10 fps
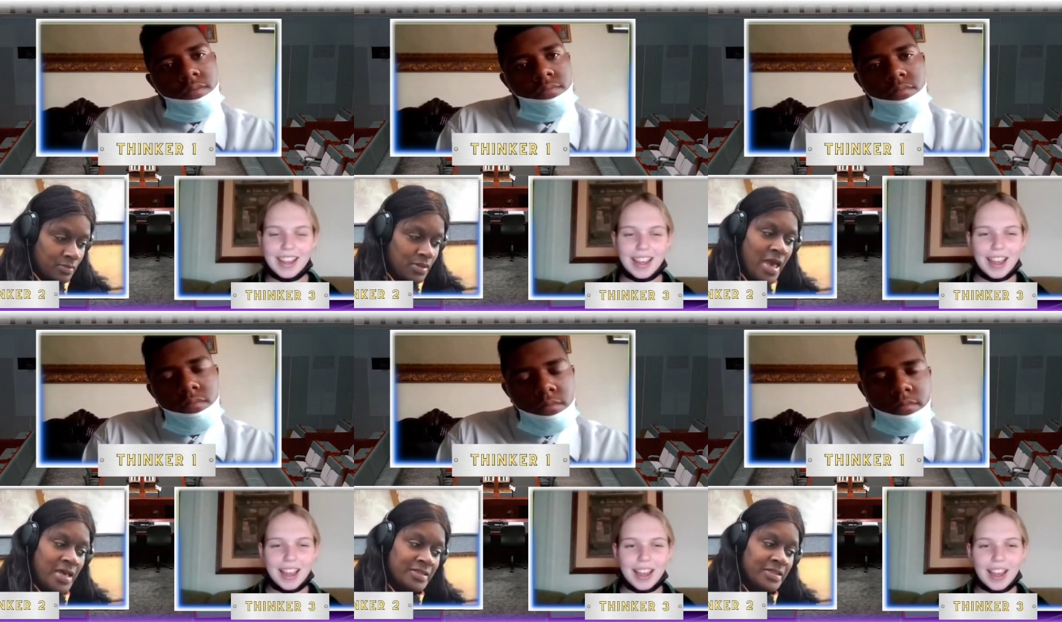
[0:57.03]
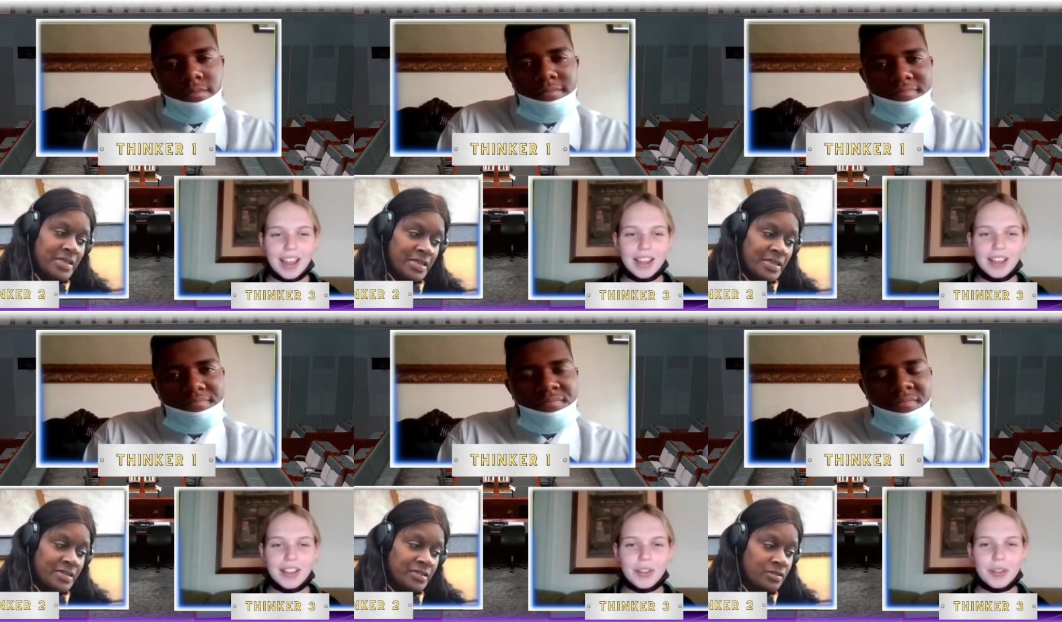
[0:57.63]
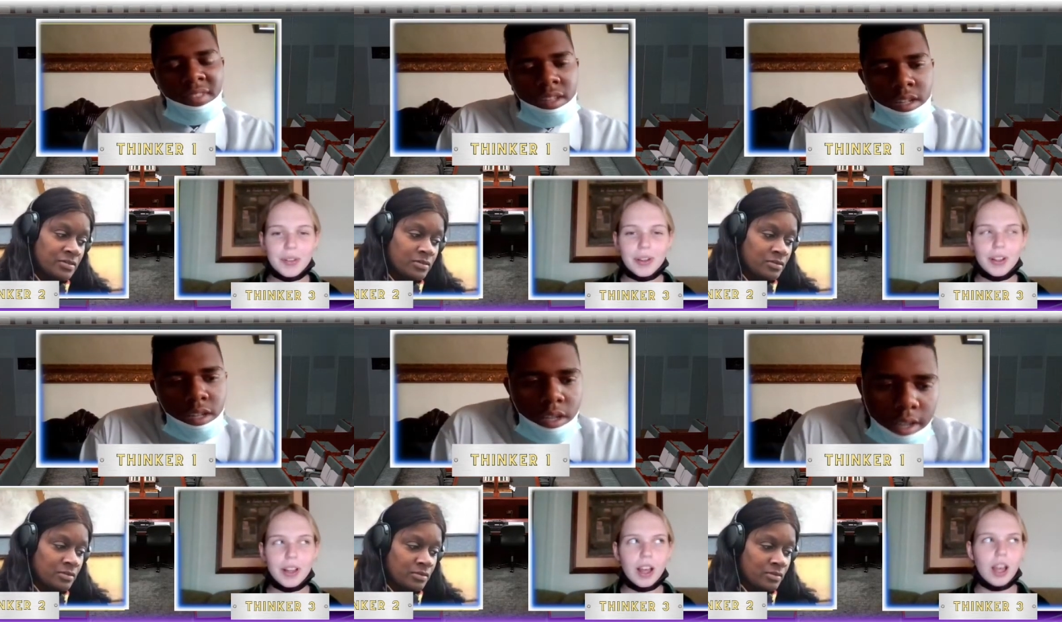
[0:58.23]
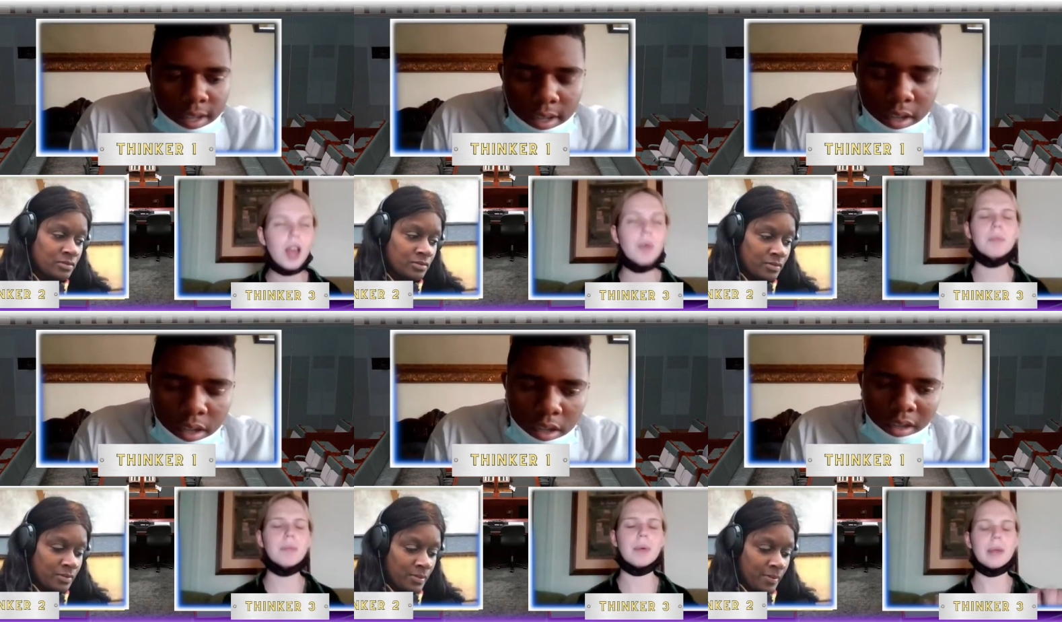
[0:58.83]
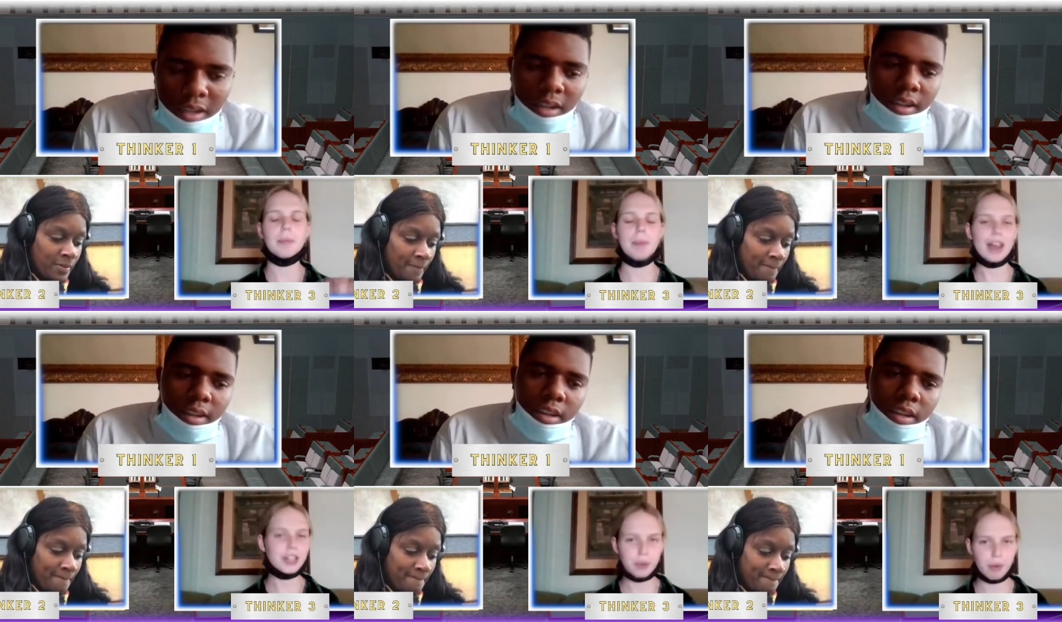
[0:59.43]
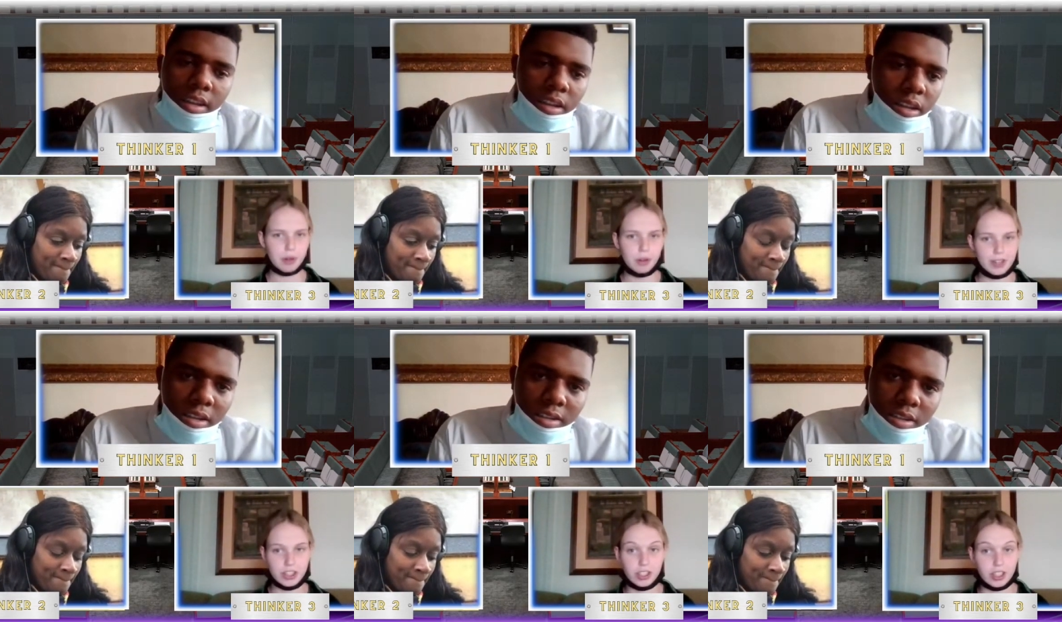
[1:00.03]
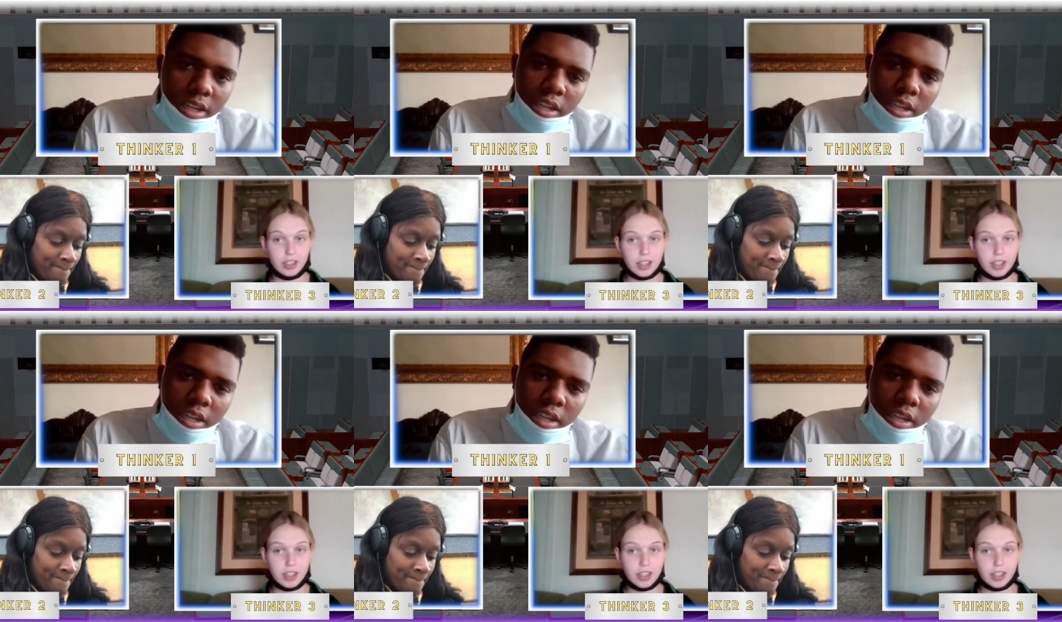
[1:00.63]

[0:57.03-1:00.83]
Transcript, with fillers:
Speaker 1: Yes, it is. Um, but back to what we were originally